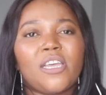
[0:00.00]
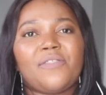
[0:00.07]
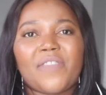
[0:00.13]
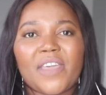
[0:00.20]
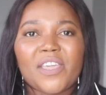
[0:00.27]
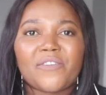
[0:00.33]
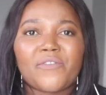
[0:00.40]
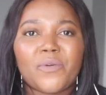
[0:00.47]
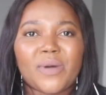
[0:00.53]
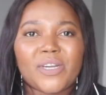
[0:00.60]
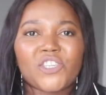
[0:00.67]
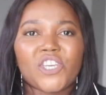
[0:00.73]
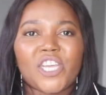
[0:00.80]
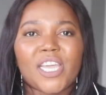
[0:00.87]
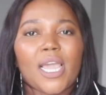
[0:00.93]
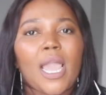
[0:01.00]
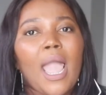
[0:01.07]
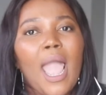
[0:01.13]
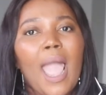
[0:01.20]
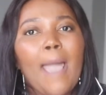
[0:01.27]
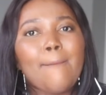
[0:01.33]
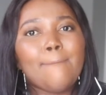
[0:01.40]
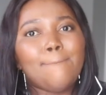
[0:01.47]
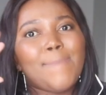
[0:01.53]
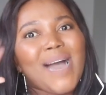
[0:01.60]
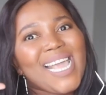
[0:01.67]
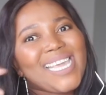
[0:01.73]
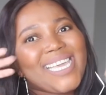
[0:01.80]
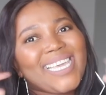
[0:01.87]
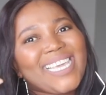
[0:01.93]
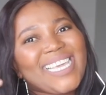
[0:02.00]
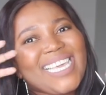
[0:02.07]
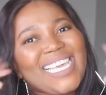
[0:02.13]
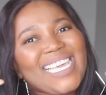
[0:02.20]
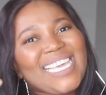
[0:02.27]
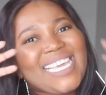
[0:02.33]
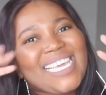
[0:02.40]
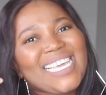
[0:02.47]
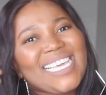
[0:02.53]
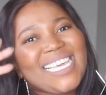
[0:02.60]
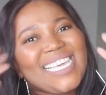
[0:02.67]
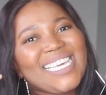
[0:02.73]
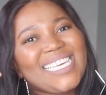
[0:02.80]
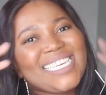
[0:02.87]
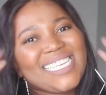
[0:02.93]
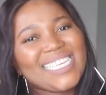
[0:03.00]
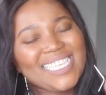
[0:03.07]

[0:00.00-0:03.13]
Thank you for watching. Bye!